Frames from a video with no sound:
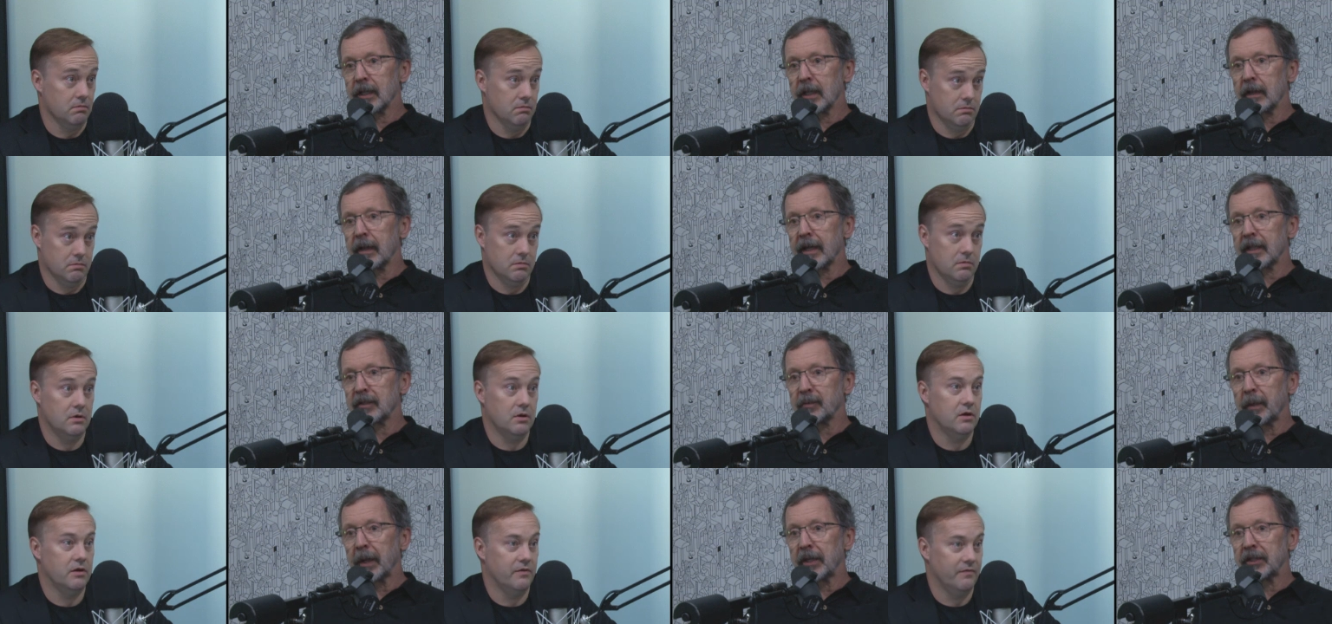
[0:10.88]
Speaker 1: see
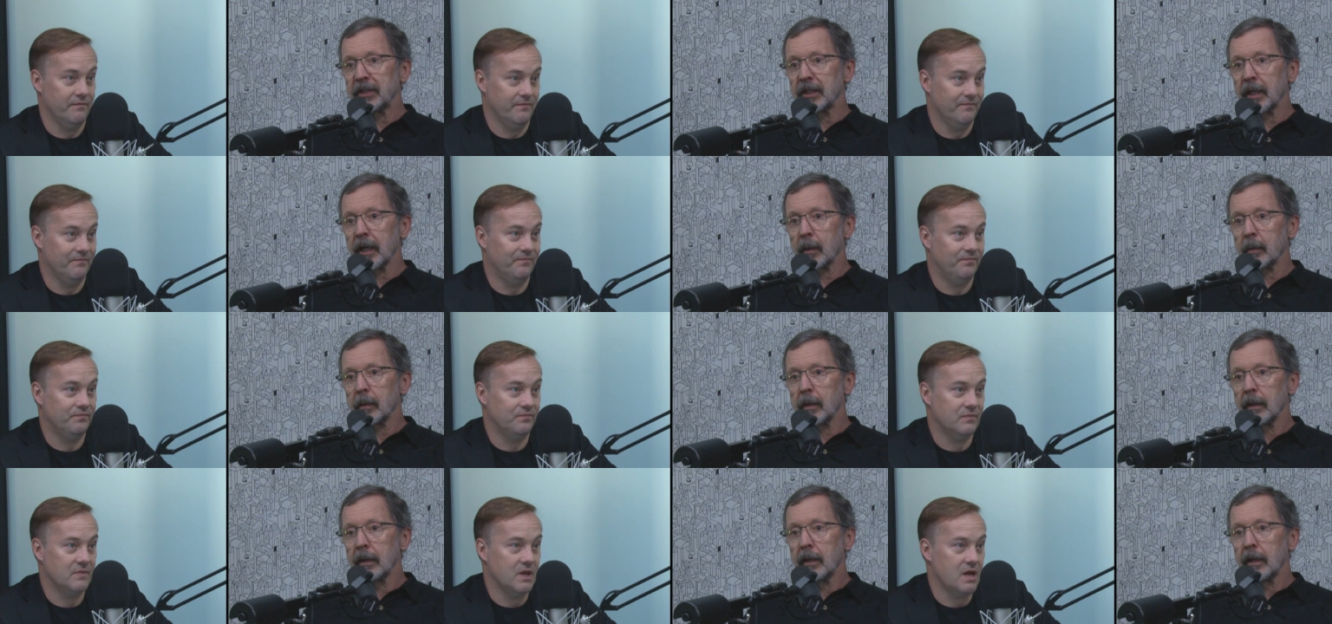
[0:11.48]
that
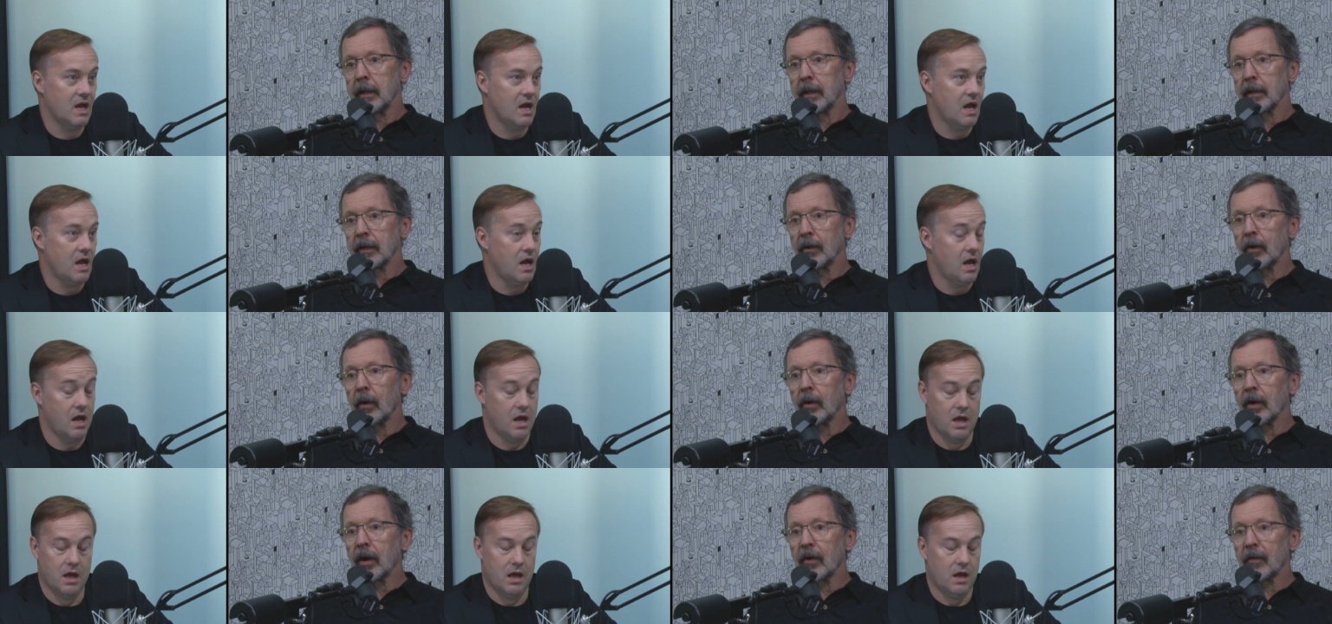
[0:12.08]
spaceship
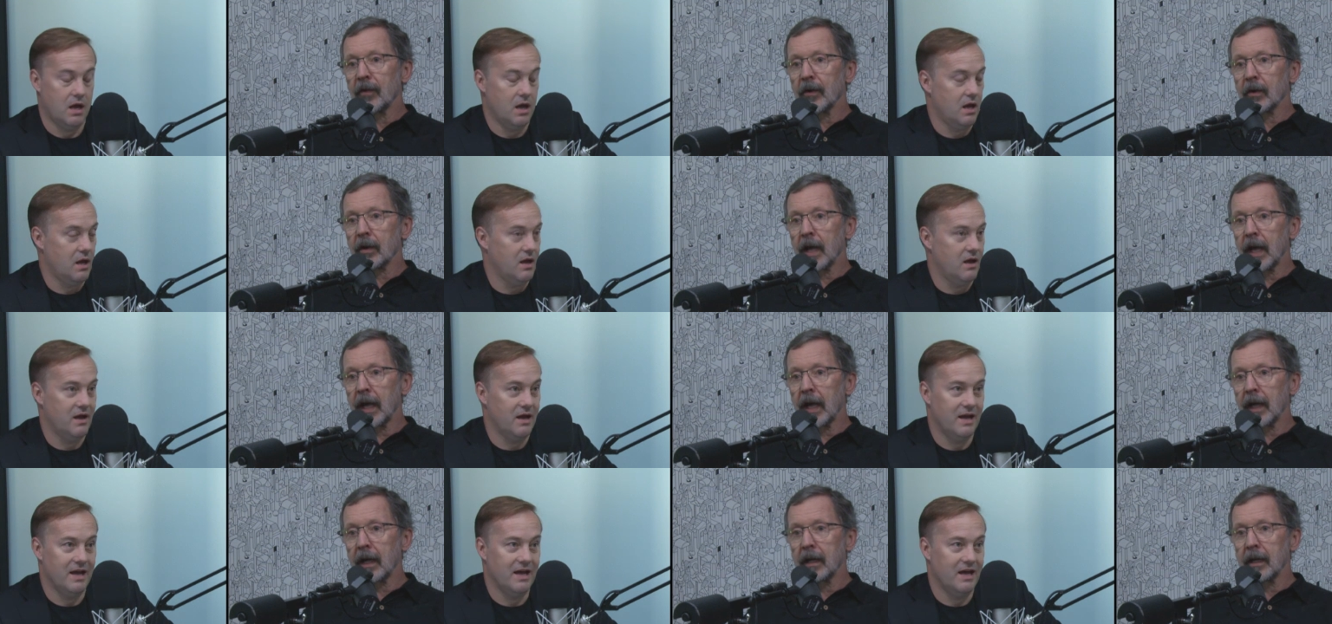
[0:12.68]
going over
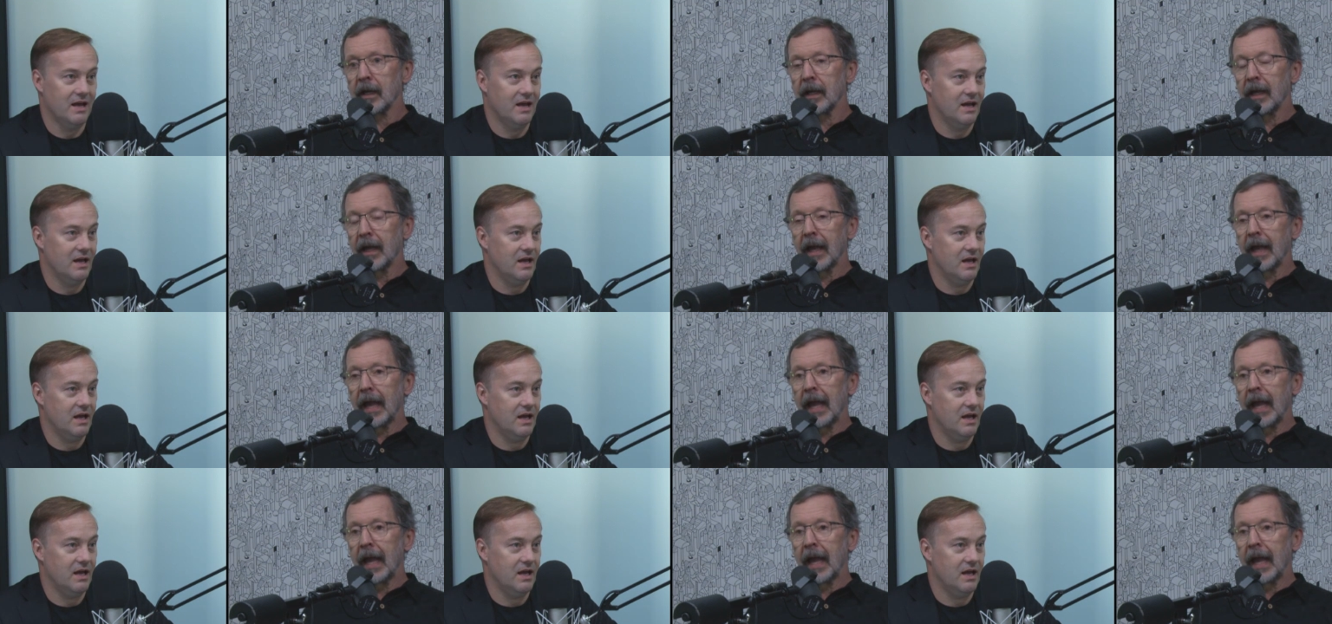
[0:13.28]
your head,